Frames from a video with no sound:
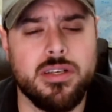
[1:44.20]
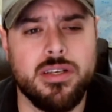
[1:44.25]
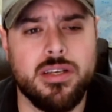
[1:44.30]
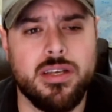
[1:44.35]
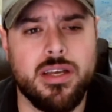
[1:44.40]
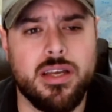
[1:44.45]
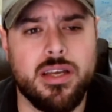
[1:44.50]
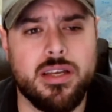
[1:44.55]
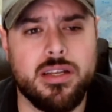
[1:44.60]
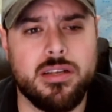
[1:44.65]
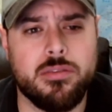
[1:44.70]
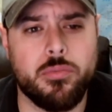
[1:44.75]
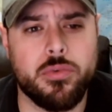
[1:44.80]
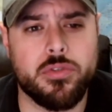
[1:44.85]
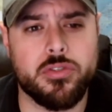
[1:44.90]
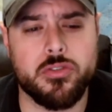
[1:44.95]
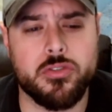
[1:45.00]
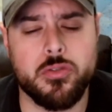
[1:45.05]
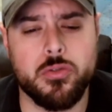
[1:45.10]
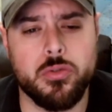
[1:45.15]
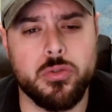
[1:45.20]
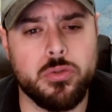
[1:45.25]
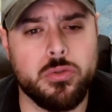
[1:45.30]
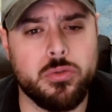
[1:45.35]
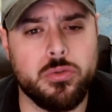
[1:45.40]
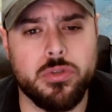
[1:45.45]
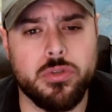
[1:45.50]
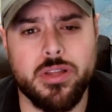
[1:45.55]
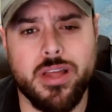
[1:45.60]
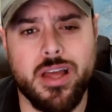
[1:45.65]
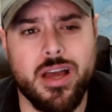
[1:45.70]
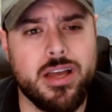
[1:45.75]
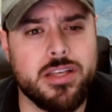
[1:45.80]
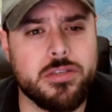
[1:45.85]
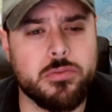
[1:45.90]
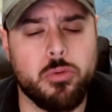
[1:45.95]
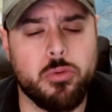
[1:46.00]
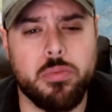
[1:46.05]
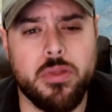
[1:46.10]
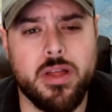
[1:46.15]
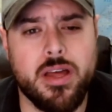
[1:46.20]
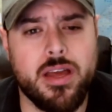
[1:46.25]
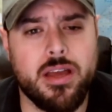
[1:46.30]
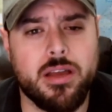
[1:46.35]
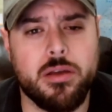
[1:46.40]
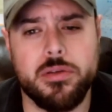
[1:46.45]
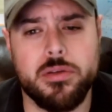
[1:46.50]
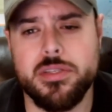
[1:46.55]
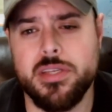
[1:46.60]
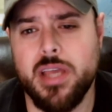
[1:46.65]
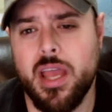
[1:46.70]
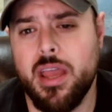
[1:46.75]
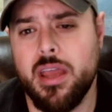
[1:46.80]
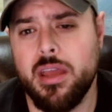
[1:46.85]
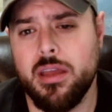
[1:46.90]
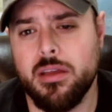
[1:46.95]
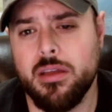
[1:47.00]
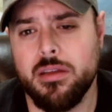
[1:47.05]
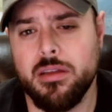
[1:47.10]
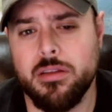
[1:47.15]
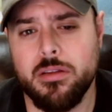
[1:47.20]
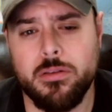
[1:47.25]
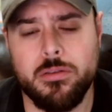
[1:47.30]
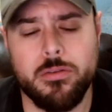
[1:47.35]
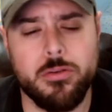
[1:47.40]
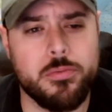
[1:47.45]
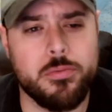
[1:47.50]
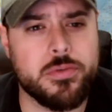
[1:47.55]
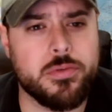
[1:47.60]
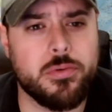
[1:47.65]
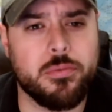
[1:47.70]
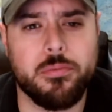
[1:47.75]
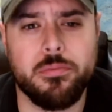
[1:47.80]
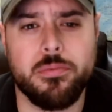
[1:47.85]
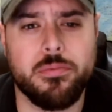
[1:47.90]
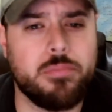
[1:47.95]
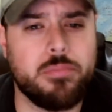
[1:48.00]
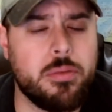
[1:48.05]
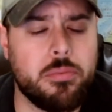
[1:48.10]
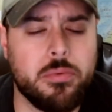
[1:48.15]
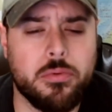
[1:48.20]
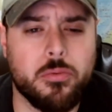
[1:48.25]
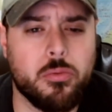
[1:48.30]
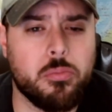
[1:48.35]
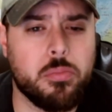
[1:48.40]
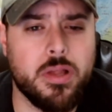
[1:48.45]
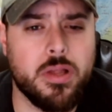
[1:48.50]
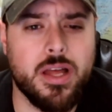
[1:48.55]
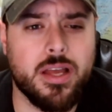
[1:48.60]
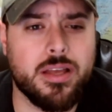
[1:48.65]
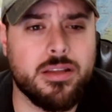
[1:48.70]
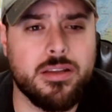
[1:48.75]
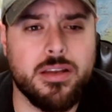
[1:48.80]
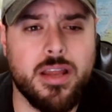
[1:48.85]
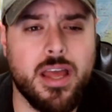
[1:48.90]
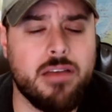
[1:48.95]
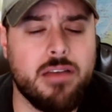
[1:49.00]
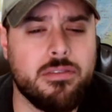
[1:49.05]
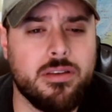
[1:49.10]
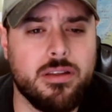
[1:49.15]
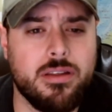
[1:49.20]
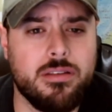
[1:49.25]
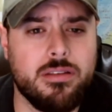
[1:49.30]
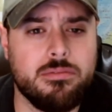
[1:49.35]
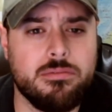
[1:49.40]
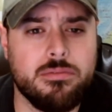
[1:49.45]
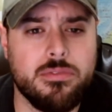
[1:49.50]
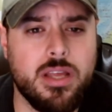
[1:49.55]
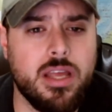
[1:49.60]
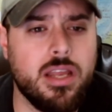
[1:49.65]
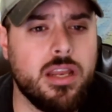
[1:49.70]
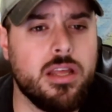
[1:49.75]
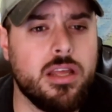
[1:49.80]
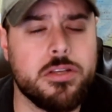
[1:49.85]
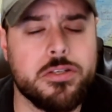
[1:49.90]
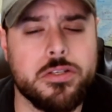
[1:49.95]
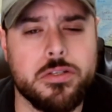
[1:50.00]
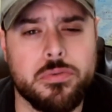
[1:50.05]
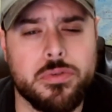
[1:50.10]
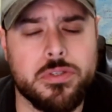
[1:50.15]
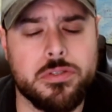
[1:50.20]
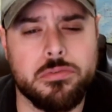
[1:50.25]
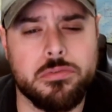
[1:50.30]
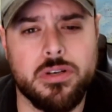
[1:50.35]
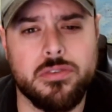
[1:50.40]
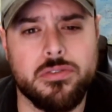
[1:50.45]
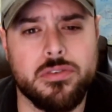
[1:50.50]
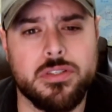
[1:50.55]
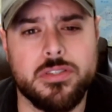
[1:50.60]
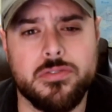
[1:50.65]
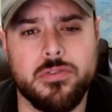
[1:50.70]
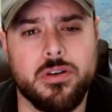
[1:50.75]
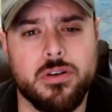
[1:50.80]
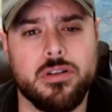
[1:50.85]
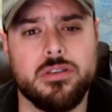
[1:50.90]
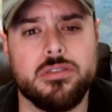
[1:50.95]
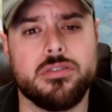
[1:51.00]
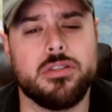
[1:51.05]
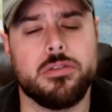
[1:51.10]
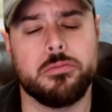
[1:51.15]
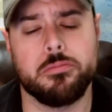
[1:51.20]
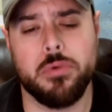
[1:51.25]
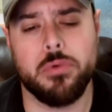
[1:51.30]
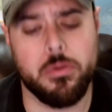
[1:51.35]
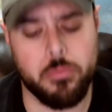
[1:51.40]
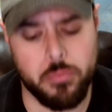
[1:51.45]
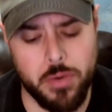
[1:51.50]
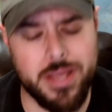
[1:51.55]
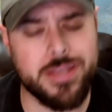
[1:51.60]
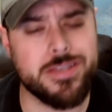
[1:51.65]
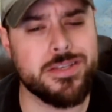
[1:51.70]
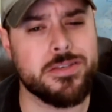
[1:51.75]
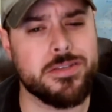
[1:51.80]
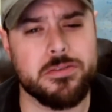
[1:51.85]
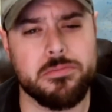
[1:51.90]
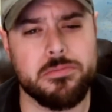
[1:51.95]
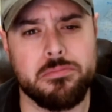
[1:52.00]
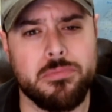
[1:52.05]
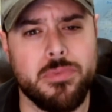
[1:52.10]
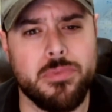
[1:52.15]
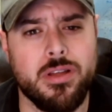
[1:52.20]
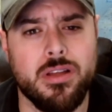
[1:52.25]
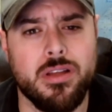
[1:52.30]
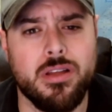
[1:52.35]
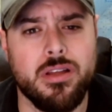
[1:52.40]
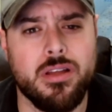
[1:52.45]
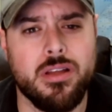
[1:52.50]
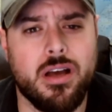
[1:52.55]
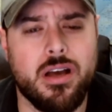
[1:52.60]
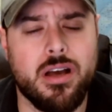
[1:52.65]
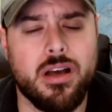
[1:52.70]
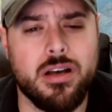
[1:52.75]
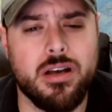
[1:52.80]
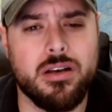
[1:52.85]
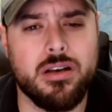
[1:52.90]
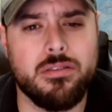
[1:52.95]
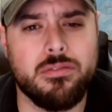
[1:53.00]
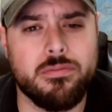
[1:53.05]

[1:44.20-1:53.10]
and went to school with guys who were black. I sang in groups with people who were black. I didn't have any any issues whatsoever as far as a, a racism uh,